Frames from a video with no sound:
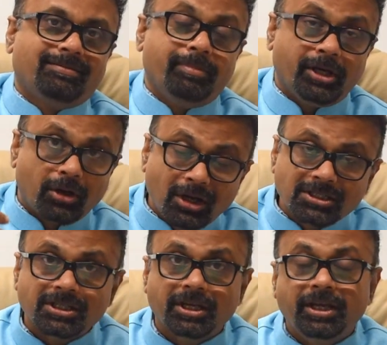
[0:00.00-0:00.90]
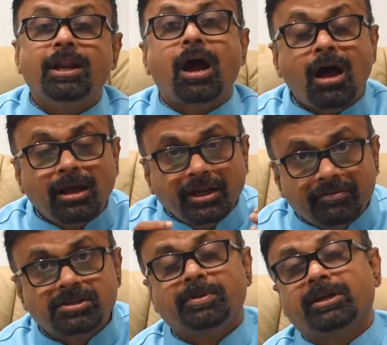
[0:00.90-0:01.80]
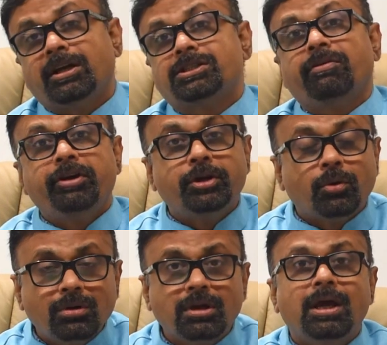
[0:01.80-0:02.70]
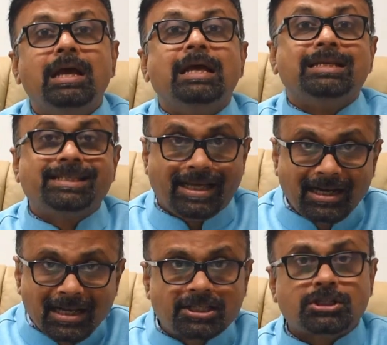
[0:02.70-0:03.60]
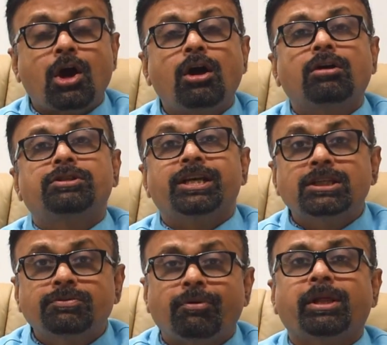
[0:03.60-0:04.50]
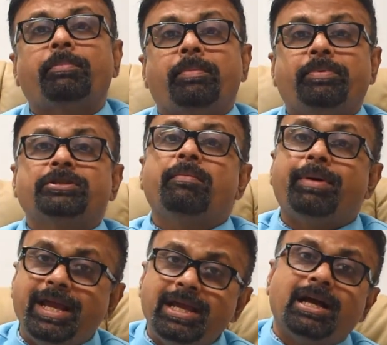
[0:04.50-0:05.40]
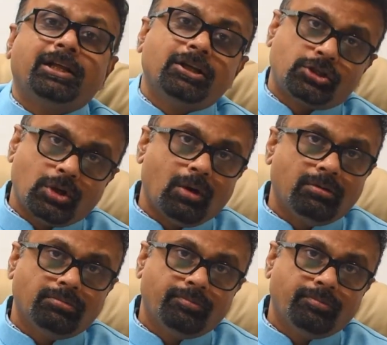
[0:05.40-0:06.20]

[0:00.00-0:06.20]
Because in our investment culture, we don't sell a stock just for the purpose of buying another stock.